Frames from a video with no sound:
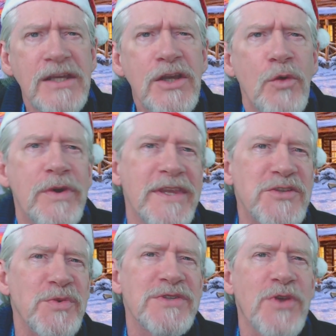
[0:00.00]
When
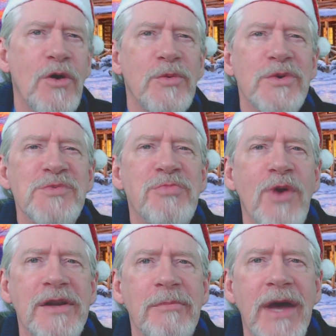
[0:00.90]
this result was
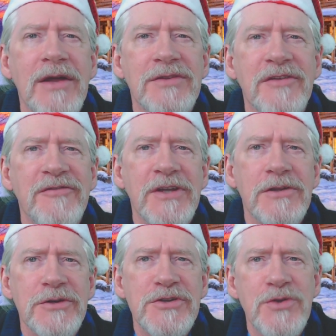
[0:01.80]
brought about, the
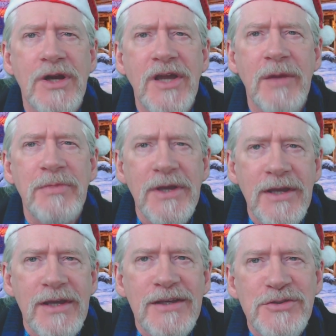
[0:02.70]
fiddler struck up
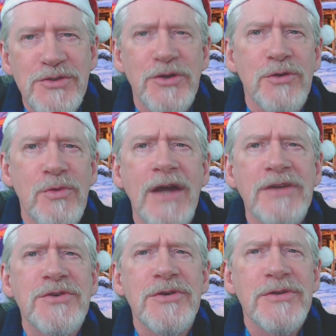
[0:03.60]
Sir
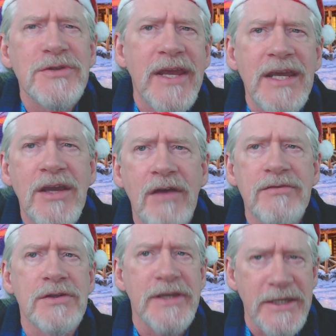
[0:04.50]
Roger de
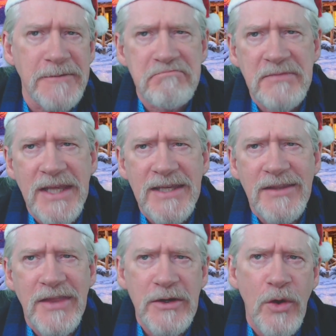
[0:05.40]
Coverley.
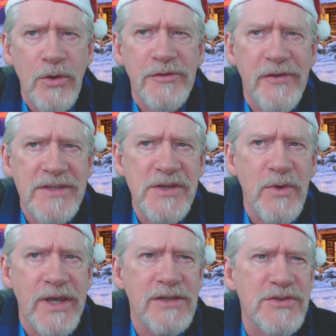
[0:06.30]
Then old
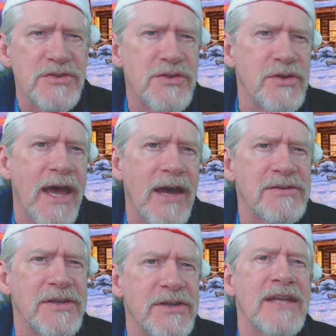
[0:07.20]
Fezziwig stood out
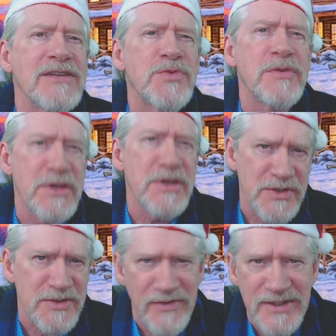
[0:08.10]
to dance with
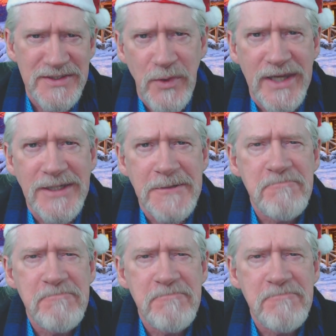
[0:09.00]
Mrs. Fezziwig.